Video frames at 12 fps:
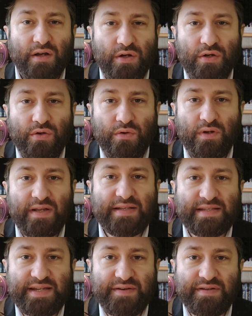Who is
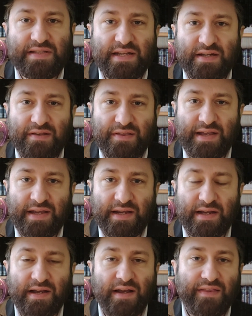seriously going to
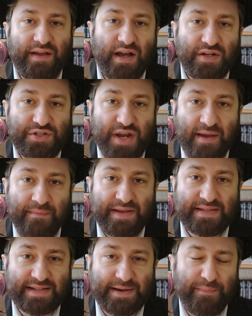think that Hashem
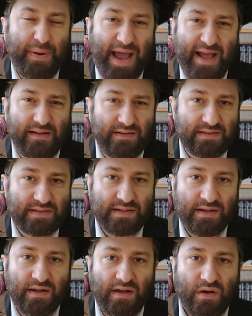is compelled
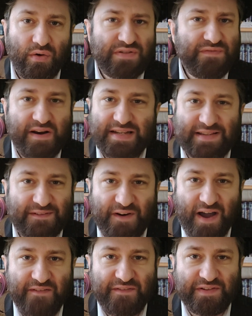or his very
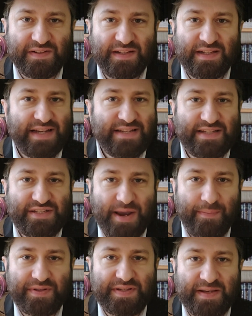survival is in
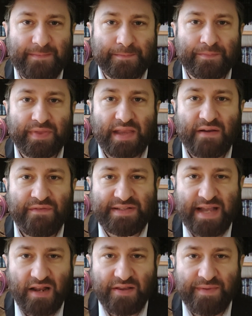jeopardy if we
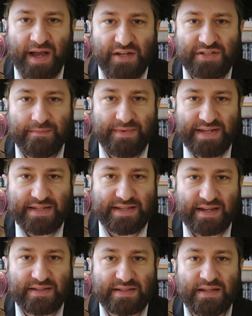tell them that Hashem needs
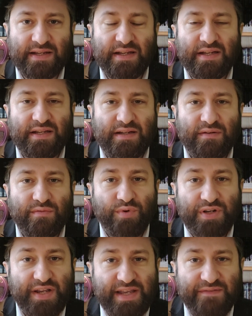us?
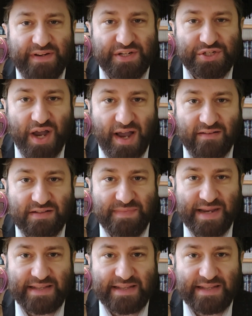Would even a child